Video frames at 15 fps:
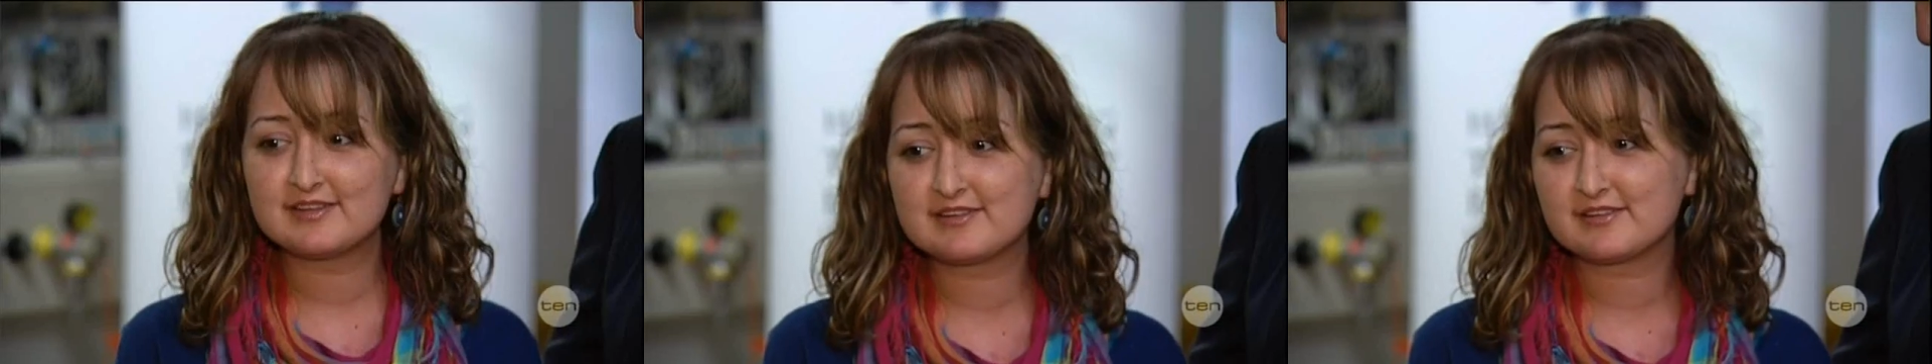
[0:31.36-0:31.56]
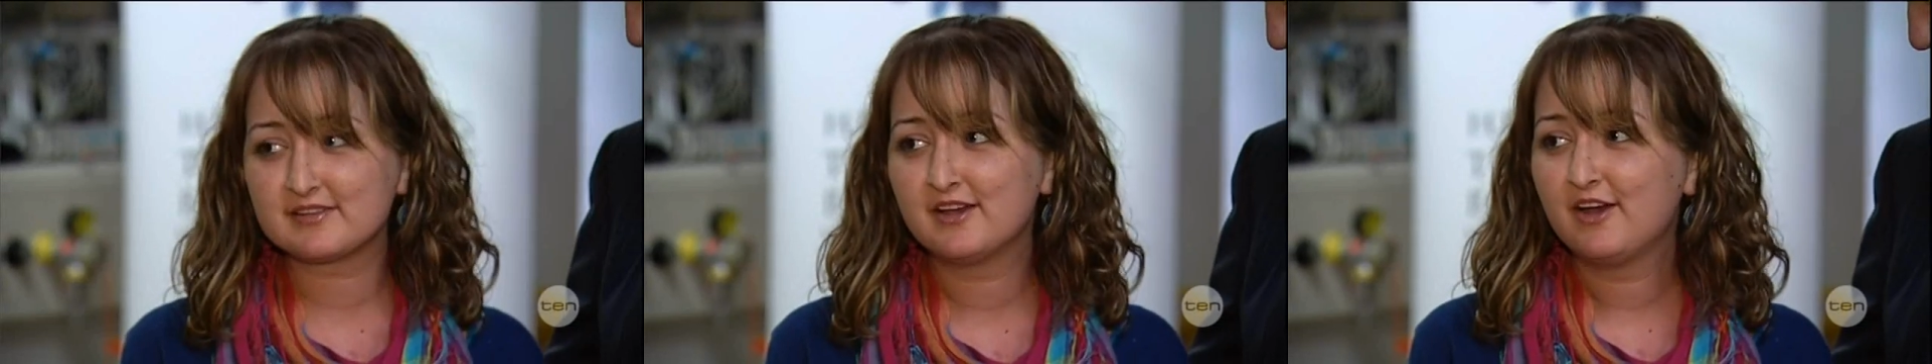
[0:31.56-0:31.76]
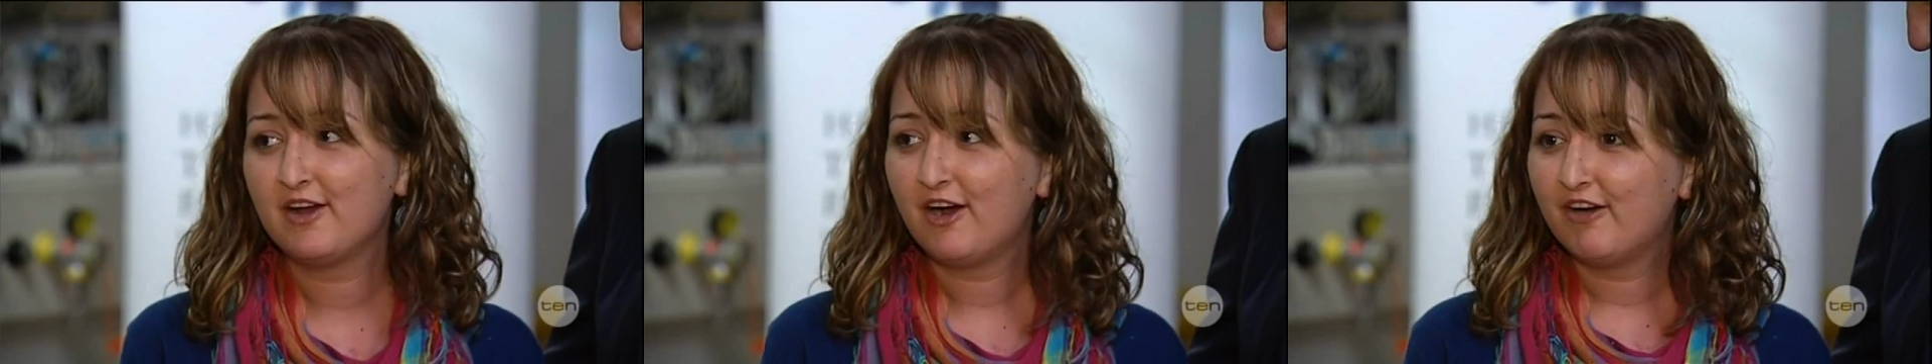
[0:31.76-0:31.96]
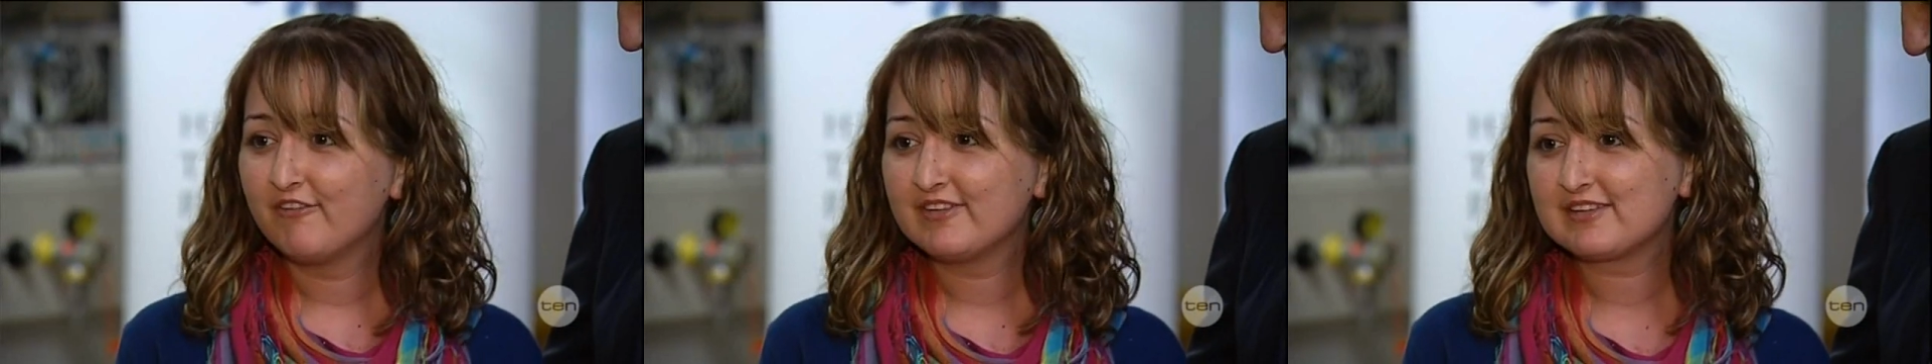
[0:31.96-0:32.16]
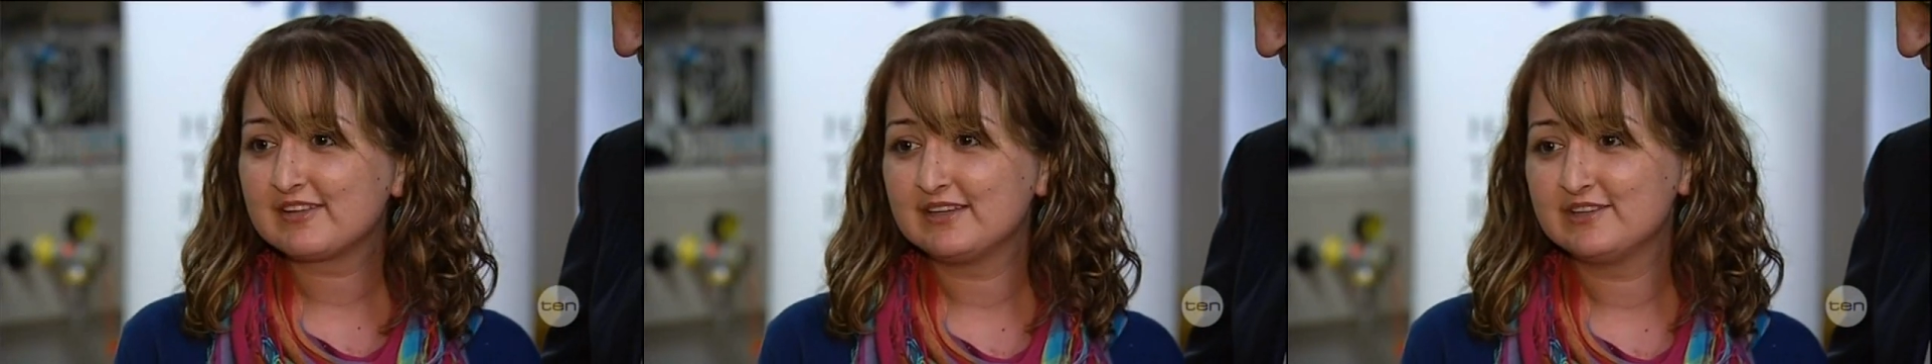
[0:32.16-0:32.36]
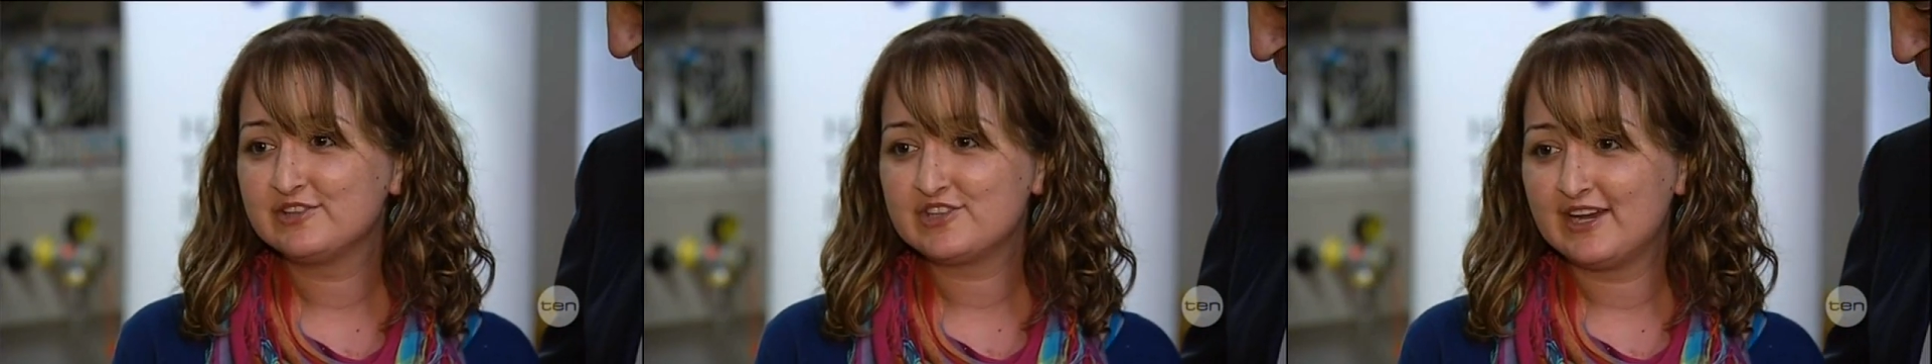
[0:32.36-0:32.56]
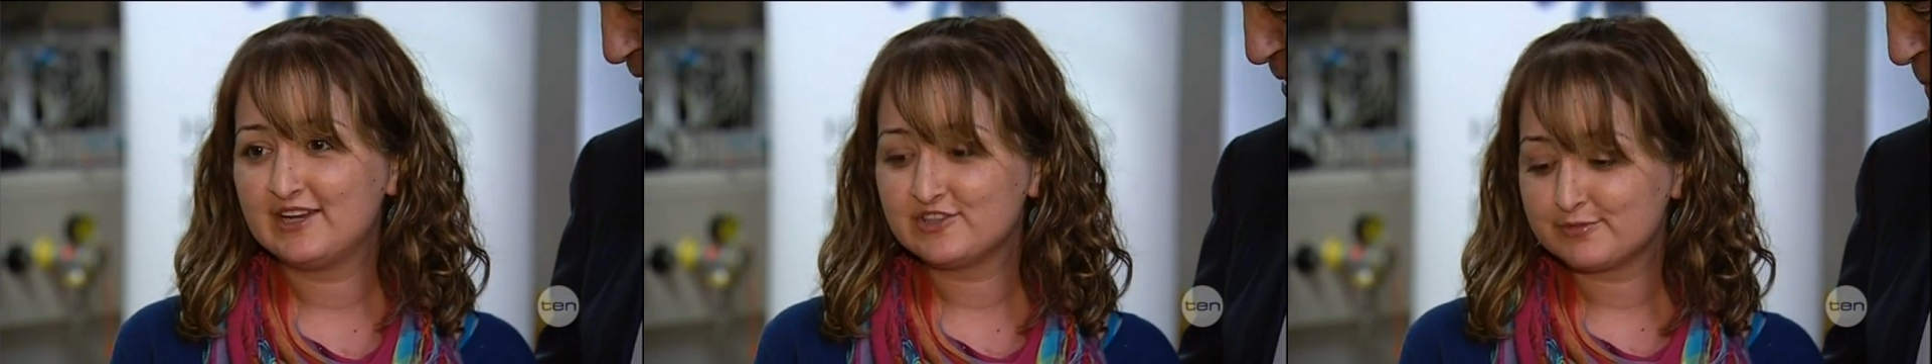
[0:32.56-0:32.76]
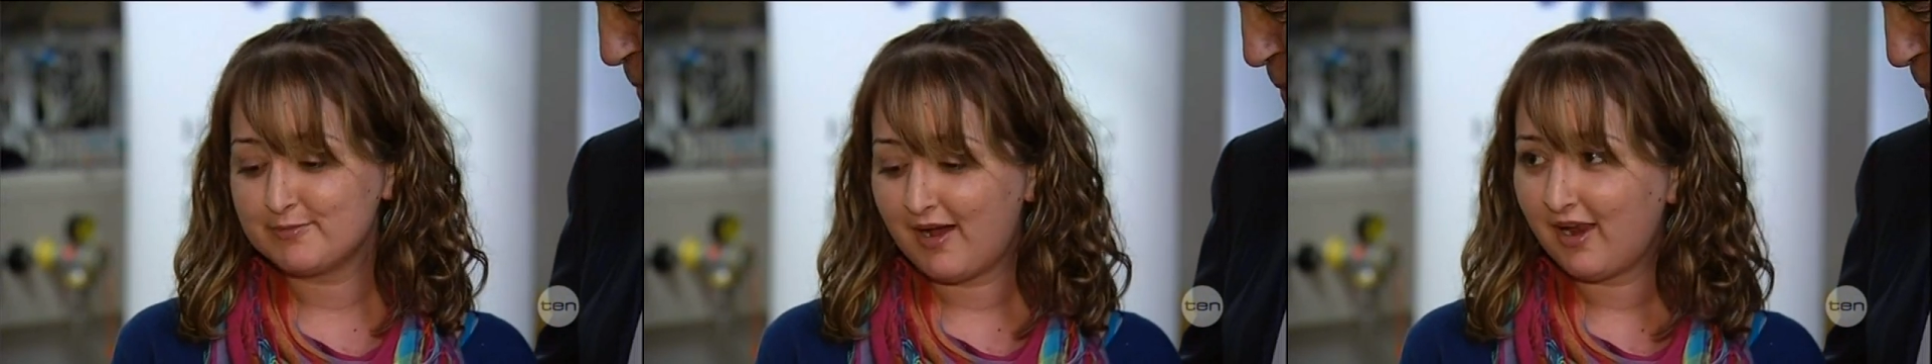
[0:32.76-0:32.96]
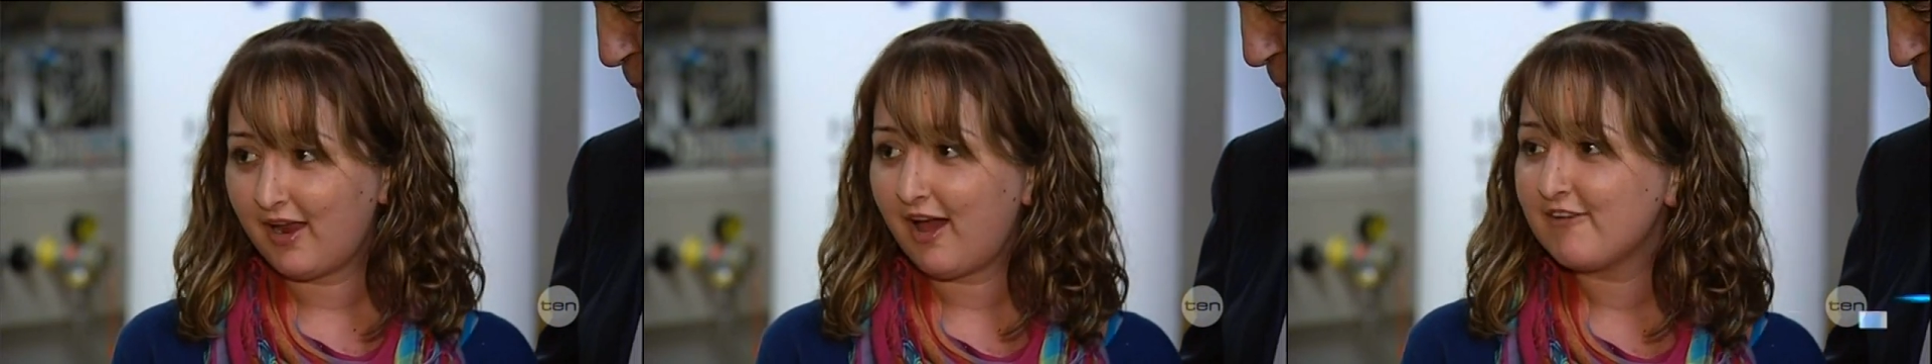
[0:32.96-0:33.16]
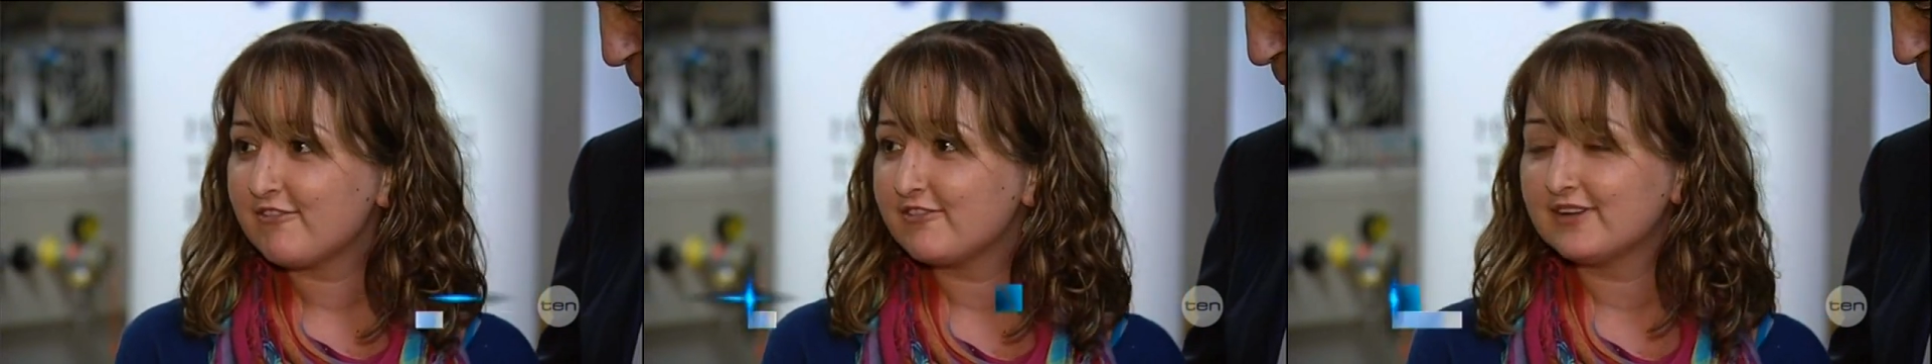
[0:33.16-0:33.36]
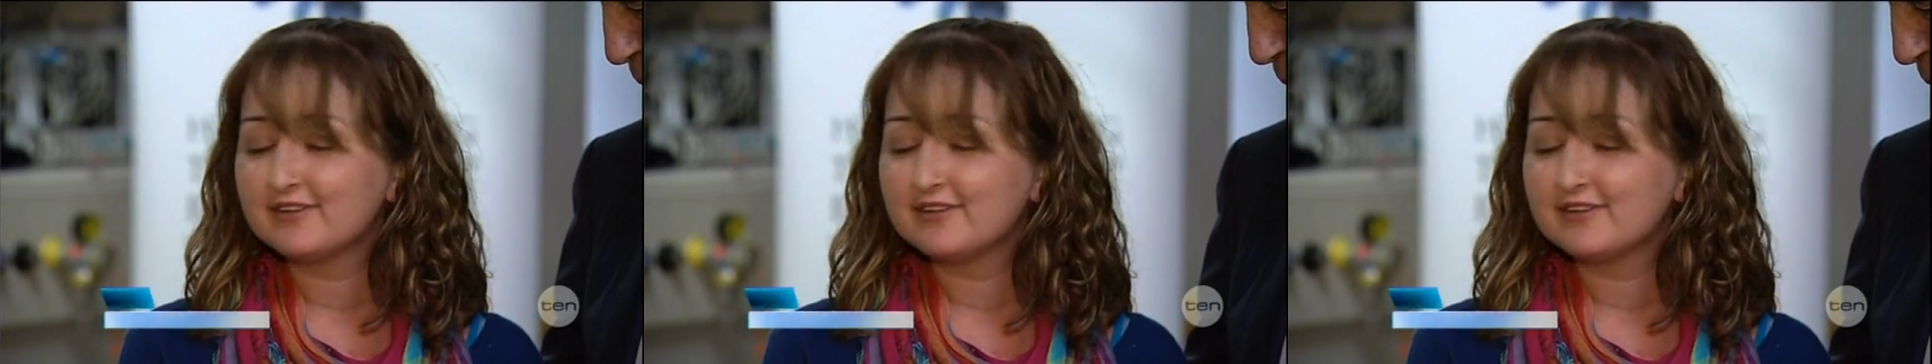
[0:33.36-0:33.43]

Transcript: It's obviously changed my life